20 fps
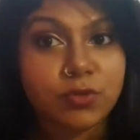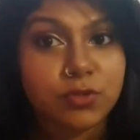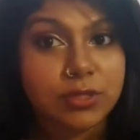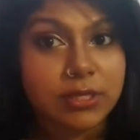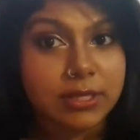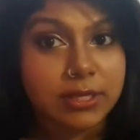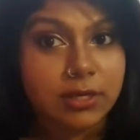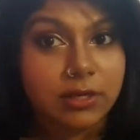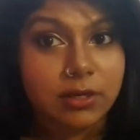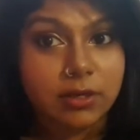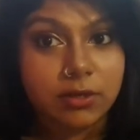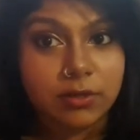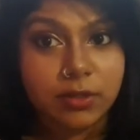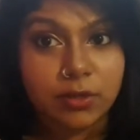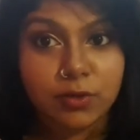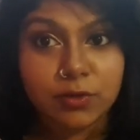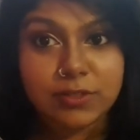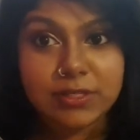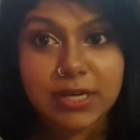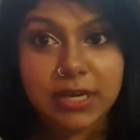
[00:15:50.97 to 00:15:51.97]

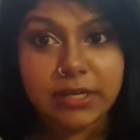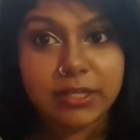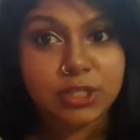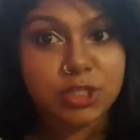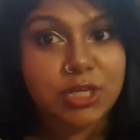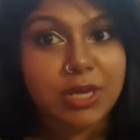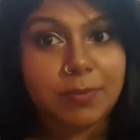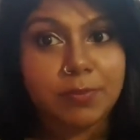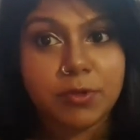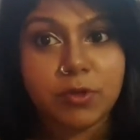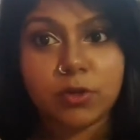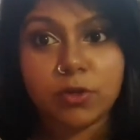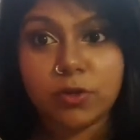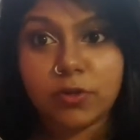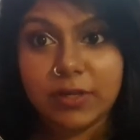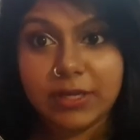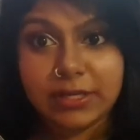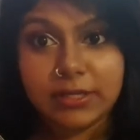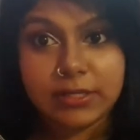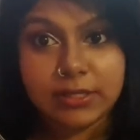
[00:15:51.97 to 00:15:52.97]
study a chapter or
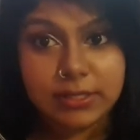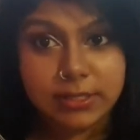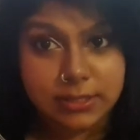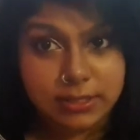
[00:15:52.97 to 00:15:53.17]
read